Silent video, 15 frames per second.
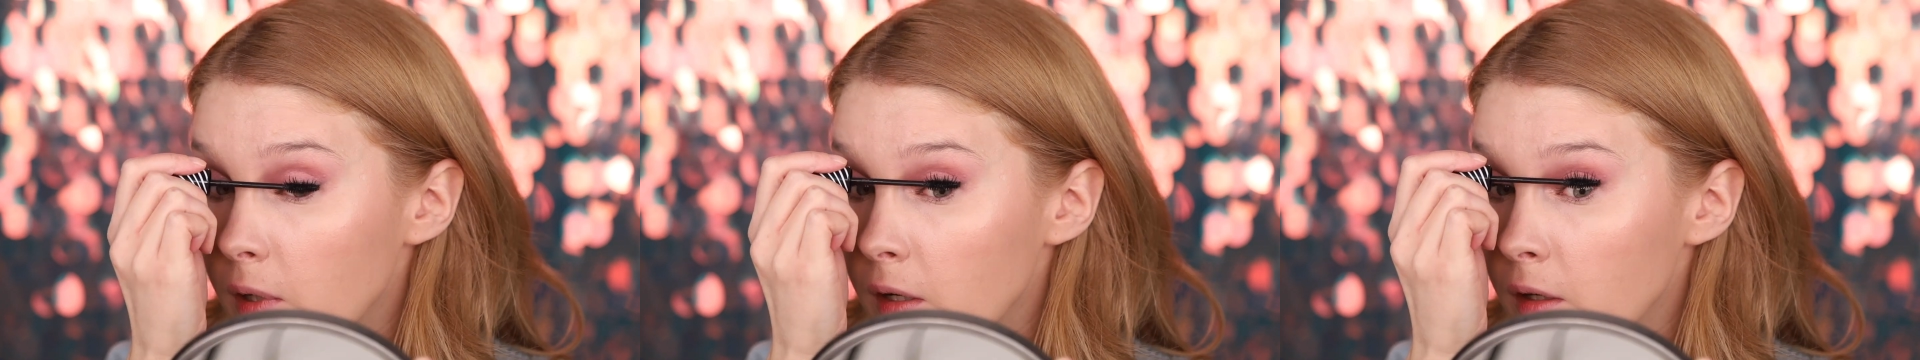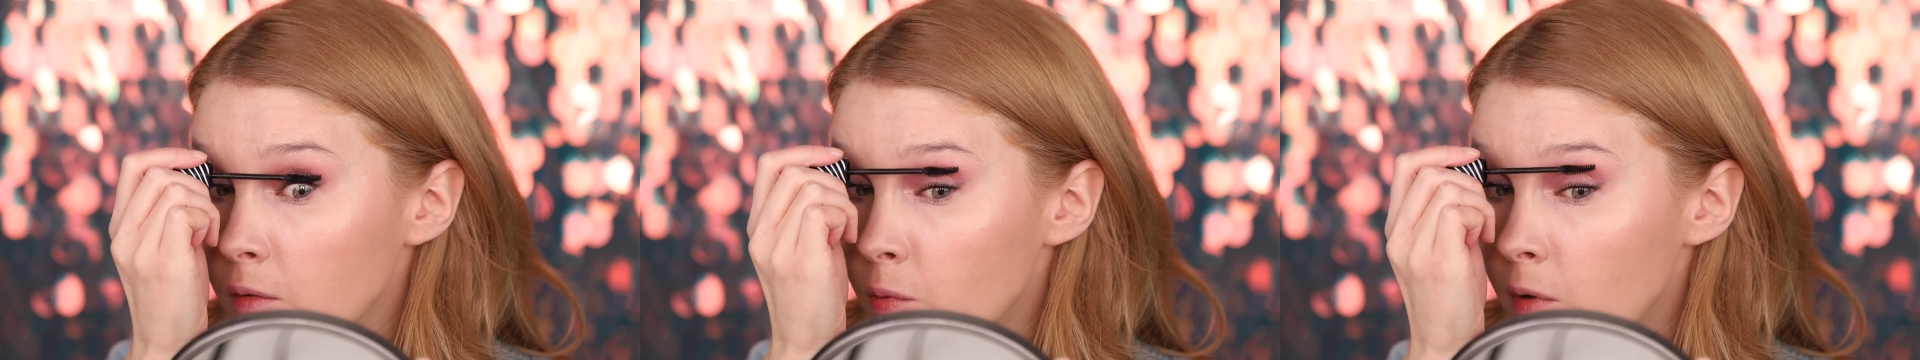
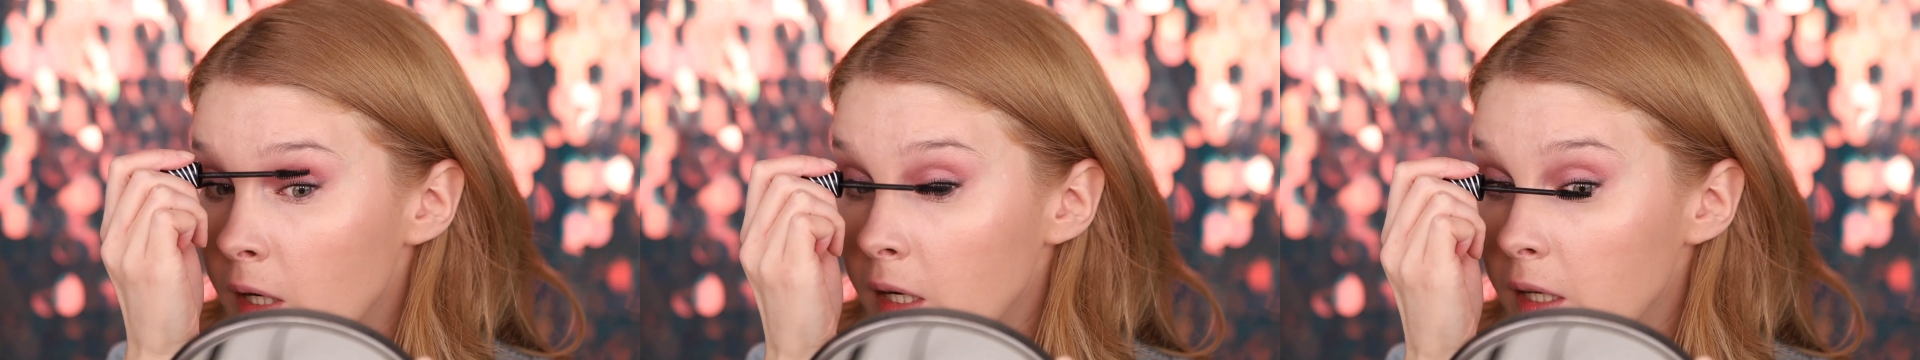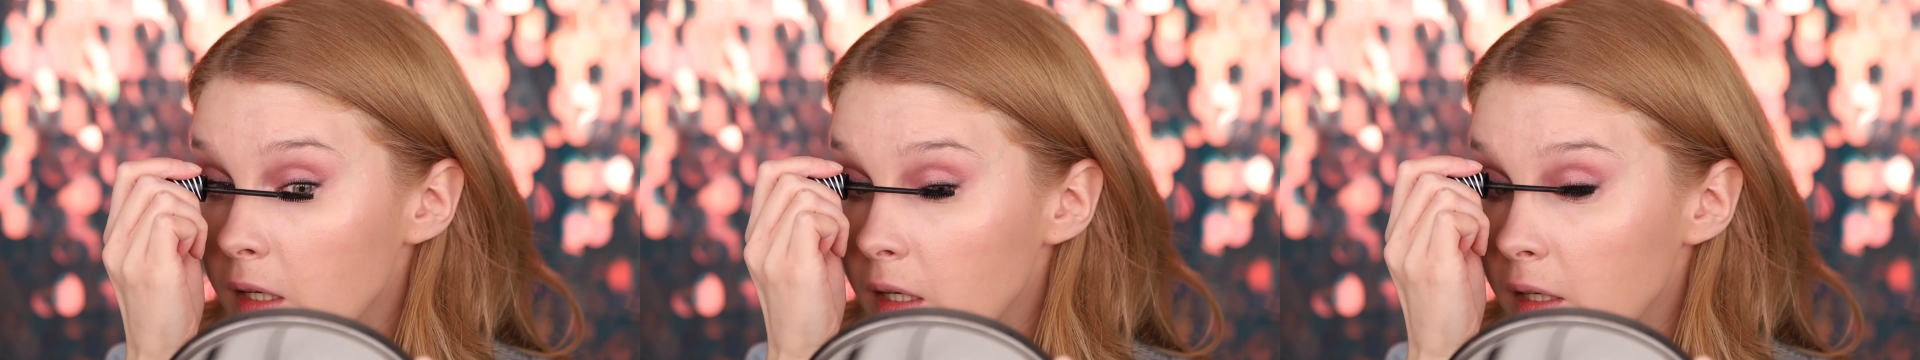but it
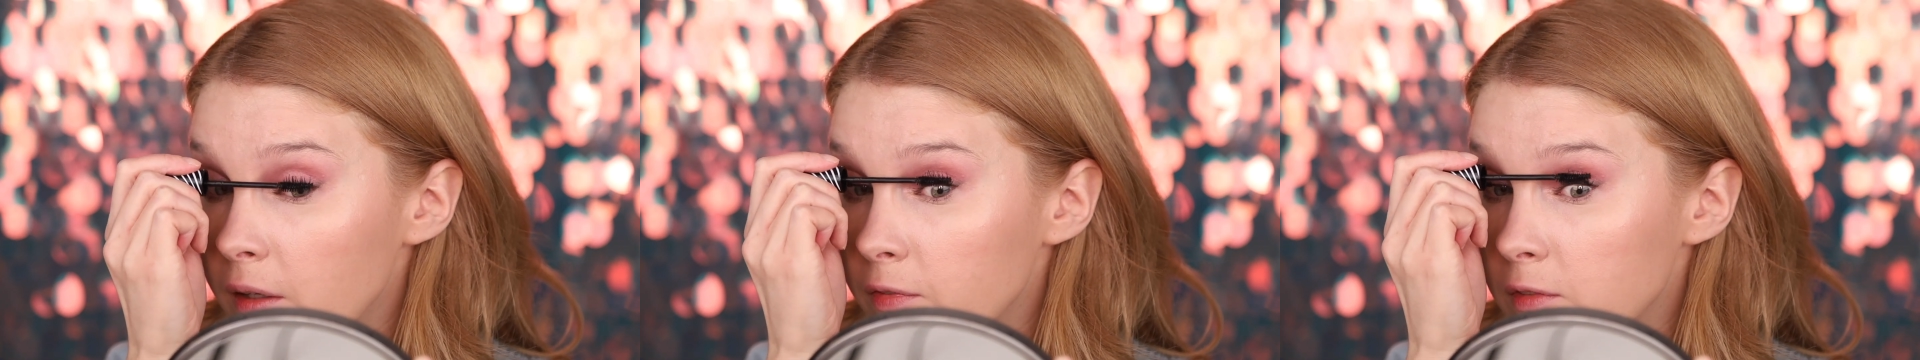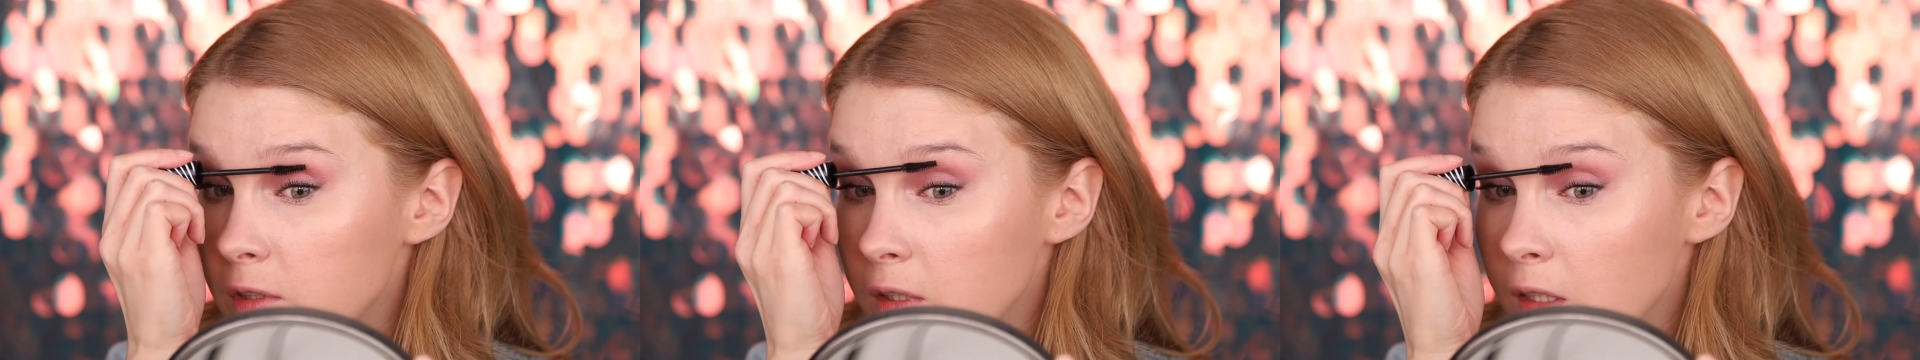really
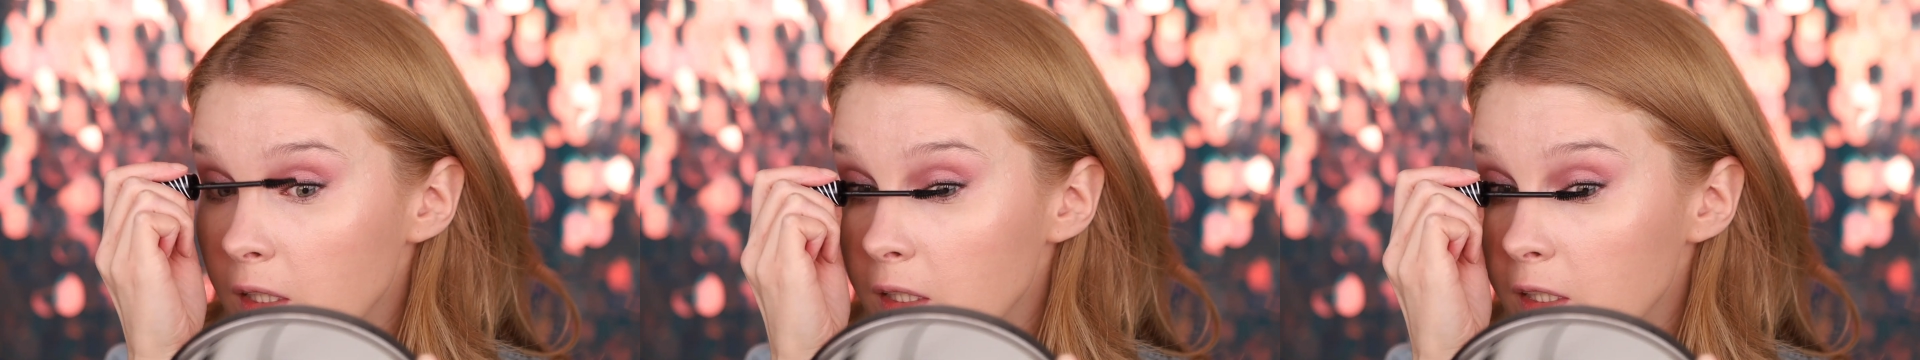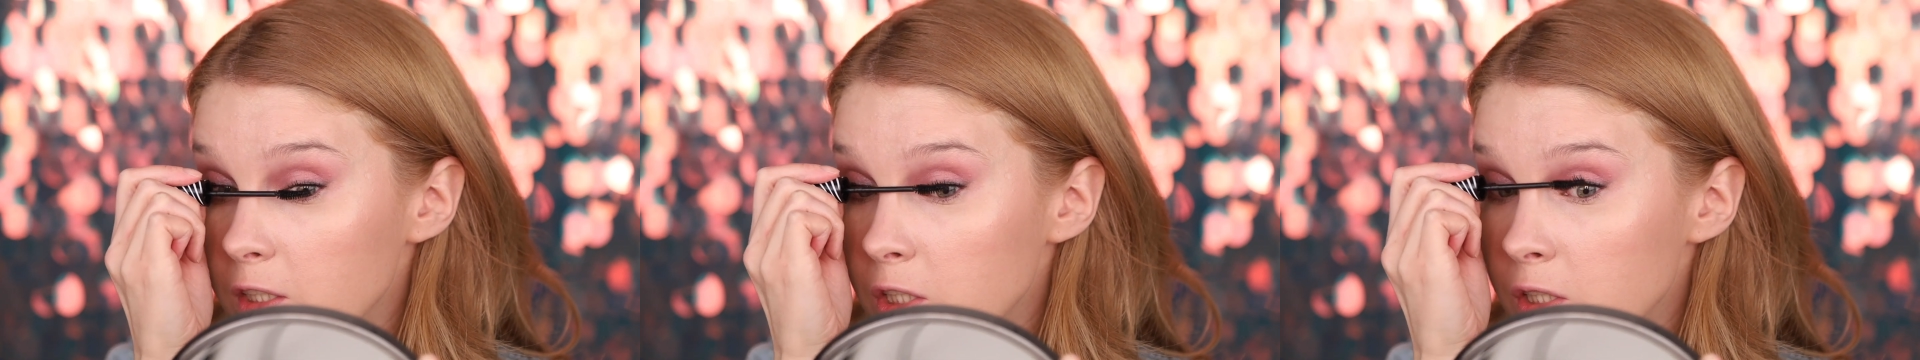lifts
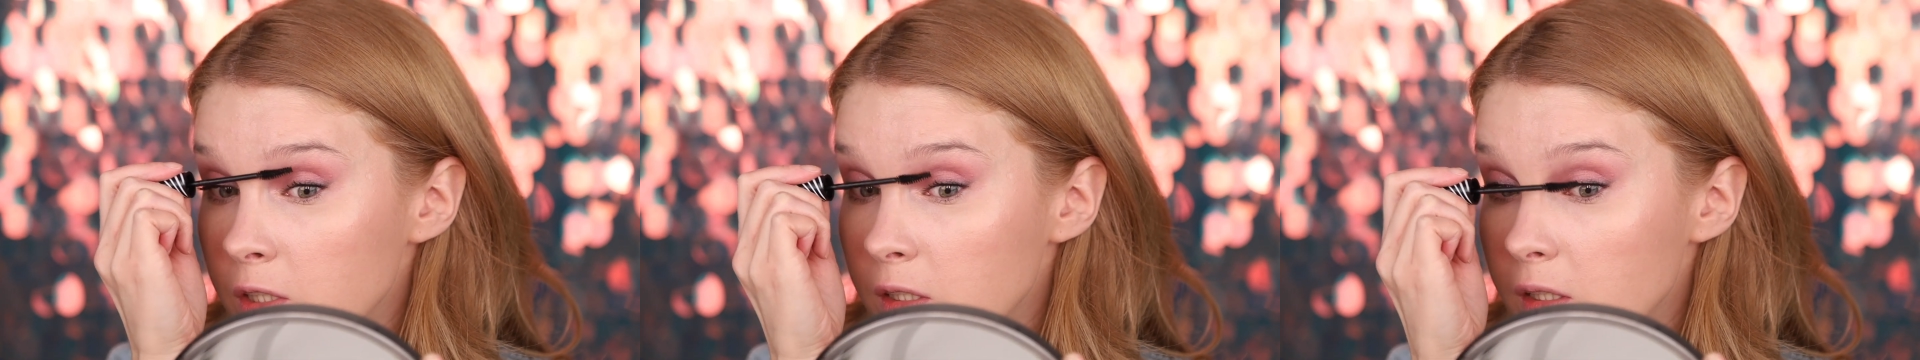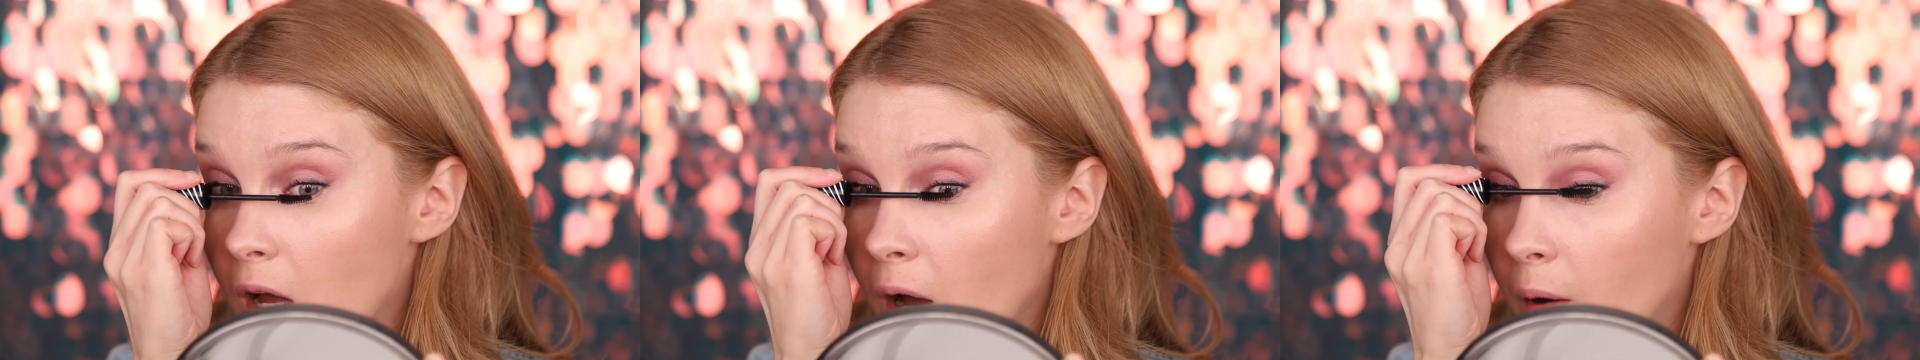the
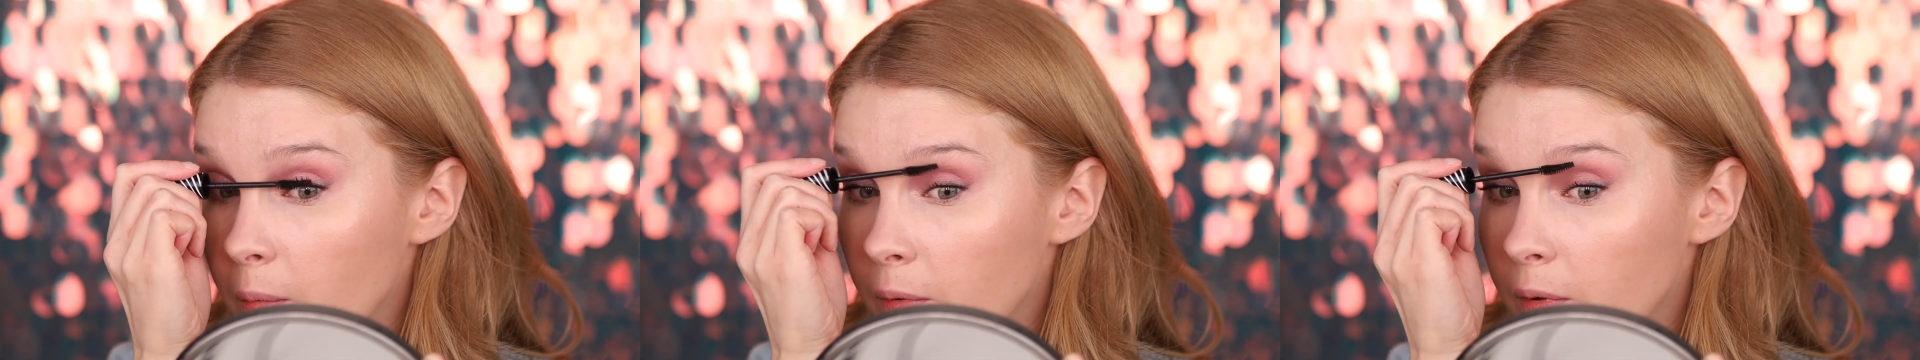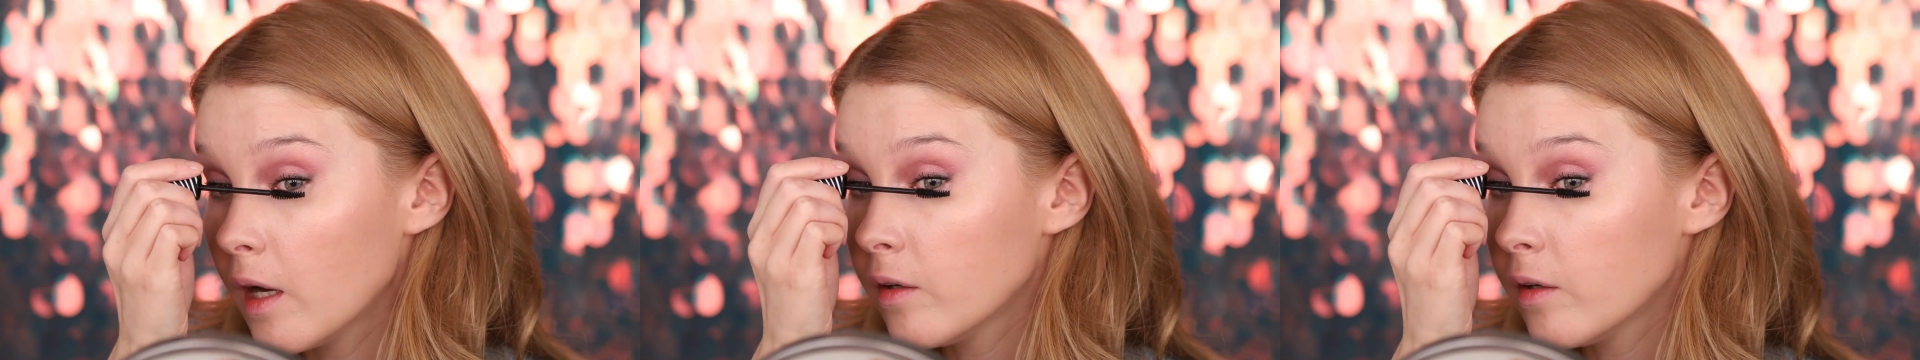lashes up.